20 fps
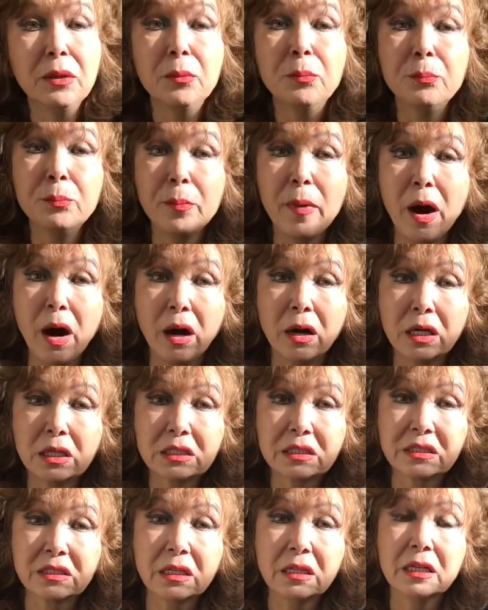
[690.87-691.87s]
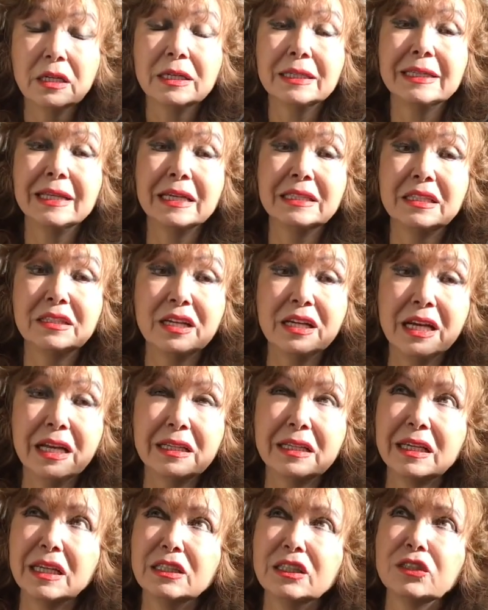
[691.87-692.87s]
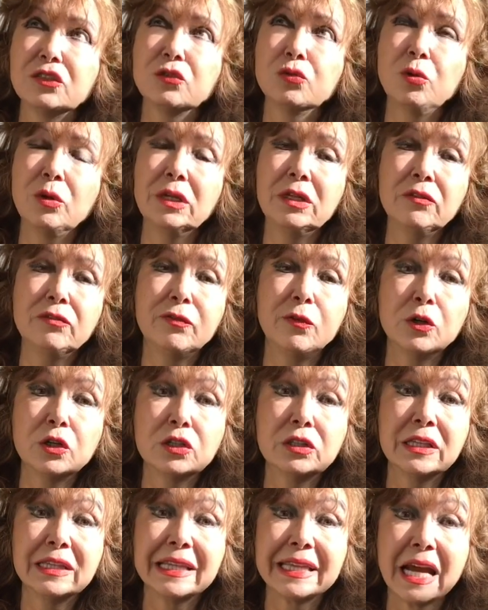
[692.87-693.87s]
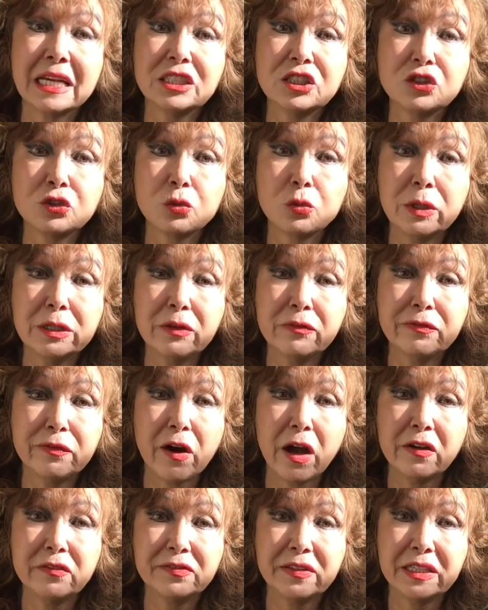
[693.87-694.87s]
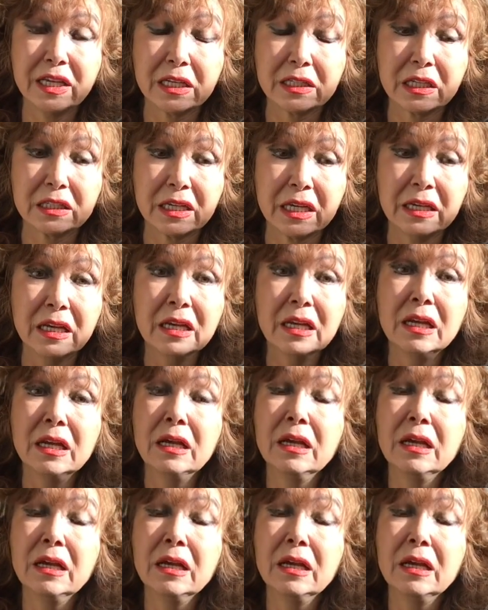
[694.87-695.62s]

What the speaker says: Mars, the tilt is 24-25 degree.